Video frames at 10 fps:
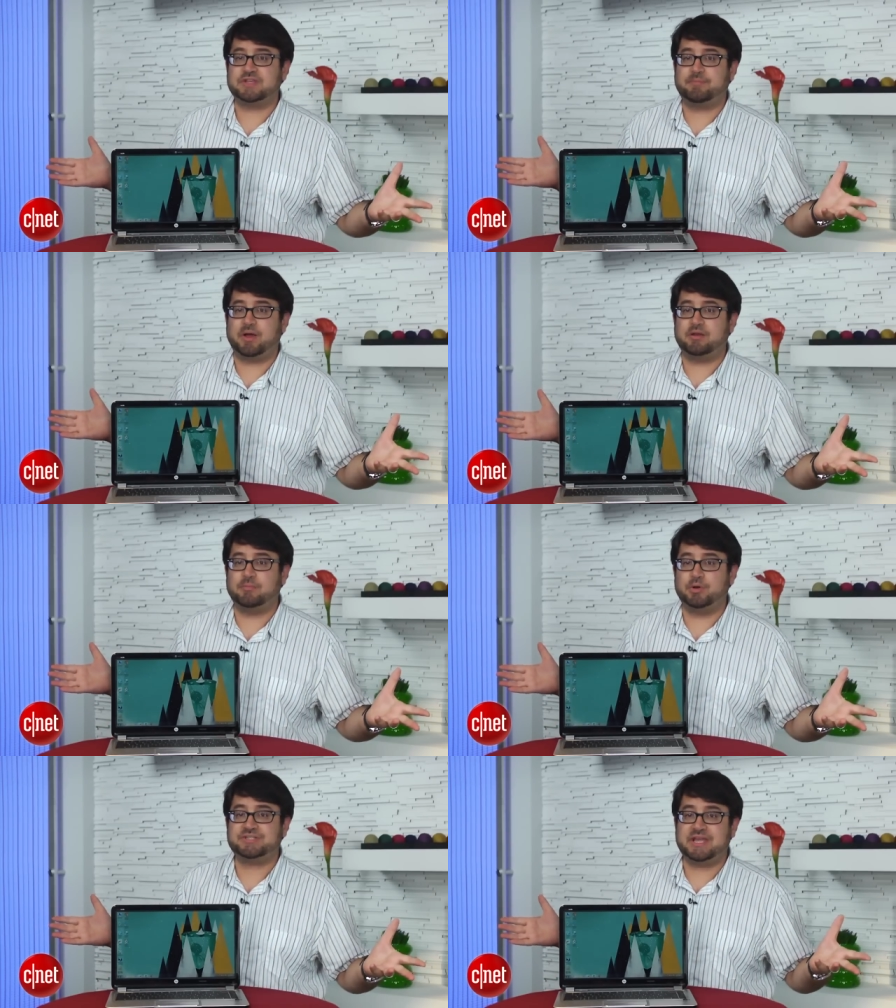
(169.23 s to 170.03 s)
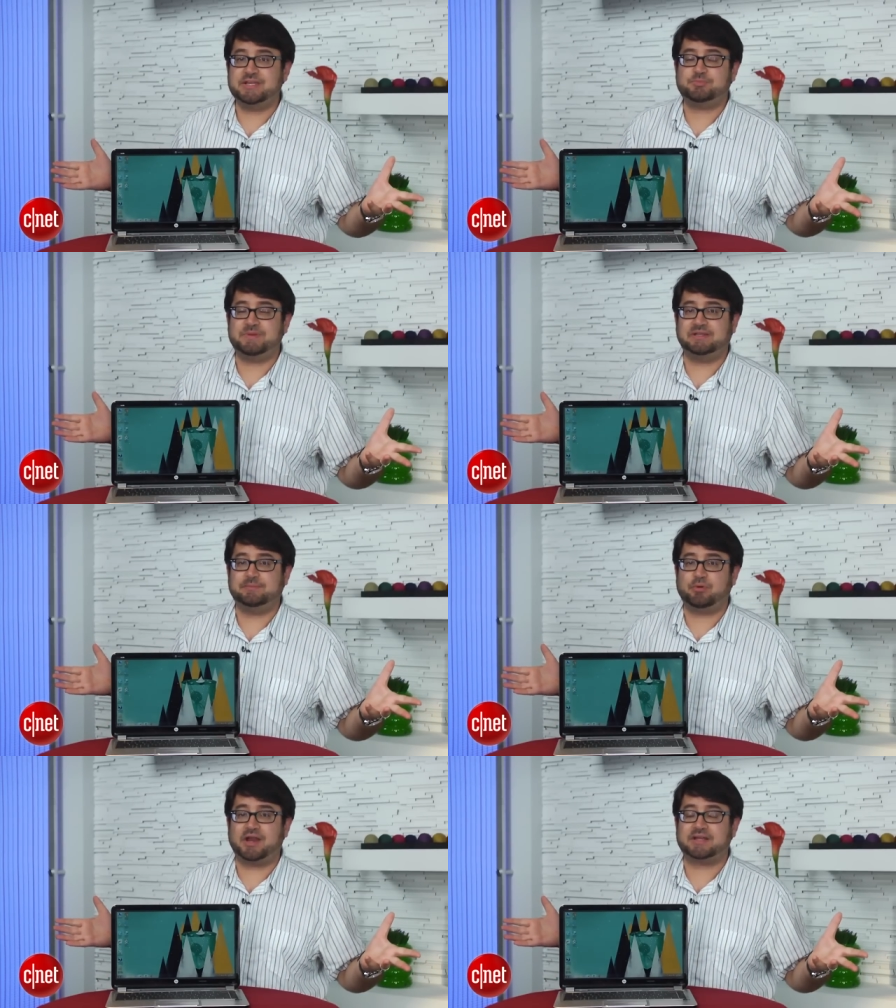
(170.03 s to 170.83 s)
up on most
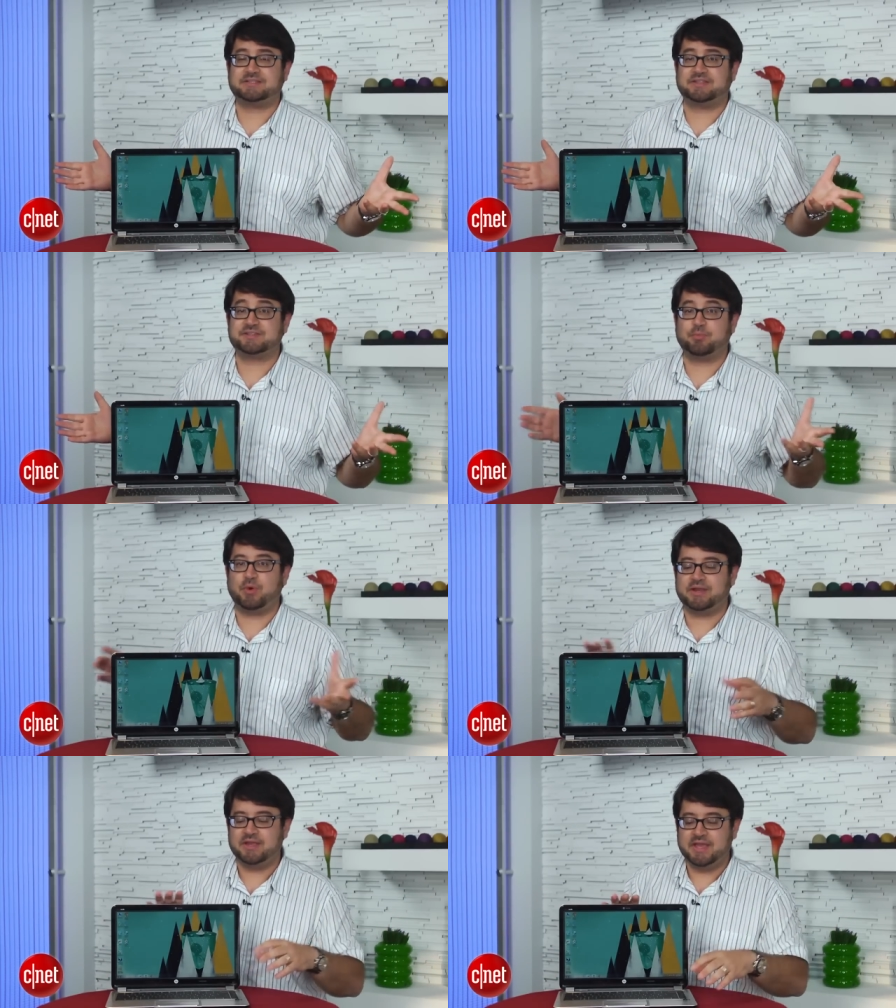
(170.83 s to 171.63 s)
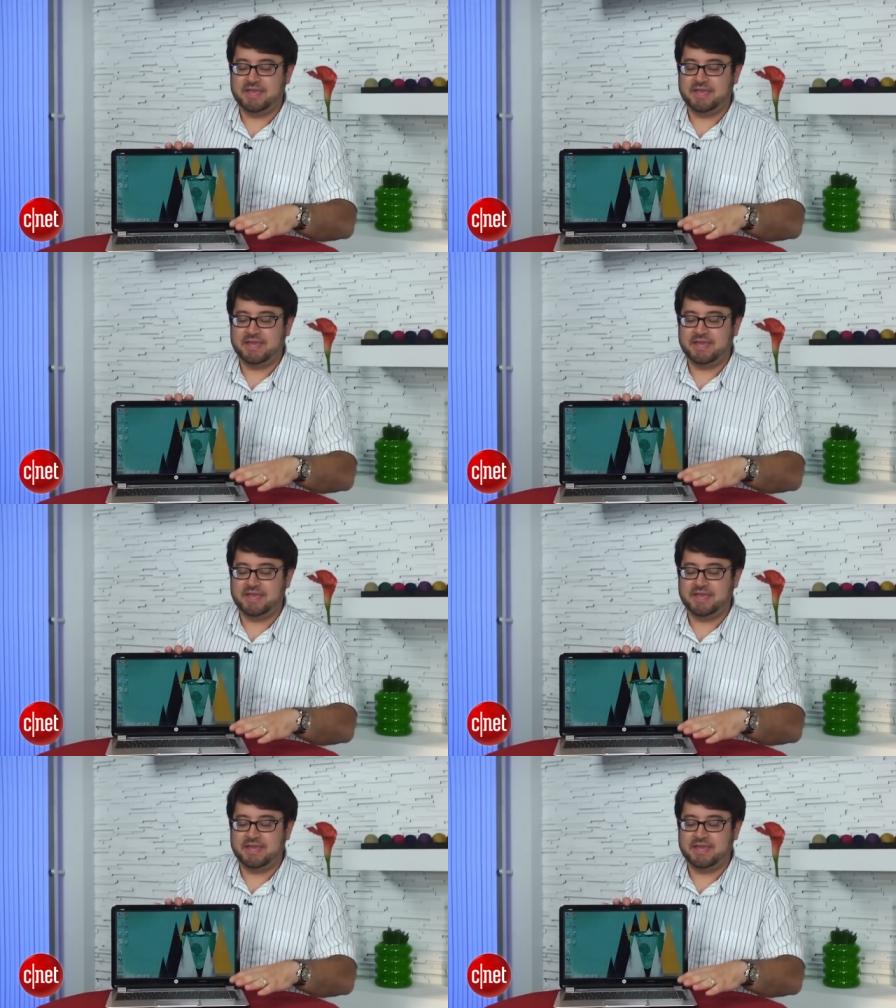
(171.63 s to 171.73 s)
HP products at this point.